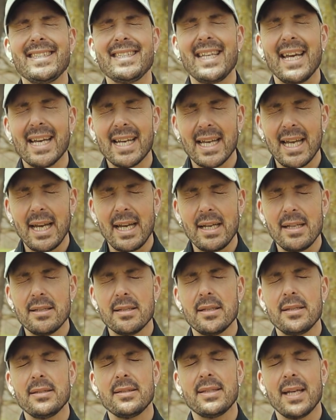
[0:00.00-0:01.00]

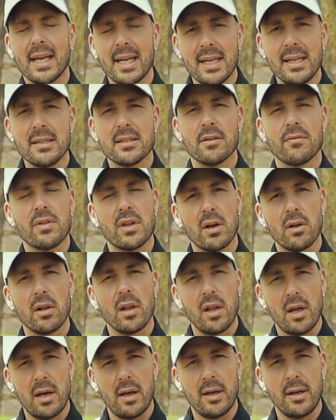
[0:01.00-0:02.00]
decades and decades of their
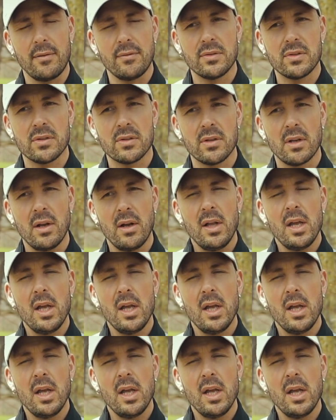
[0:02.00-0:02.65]
lives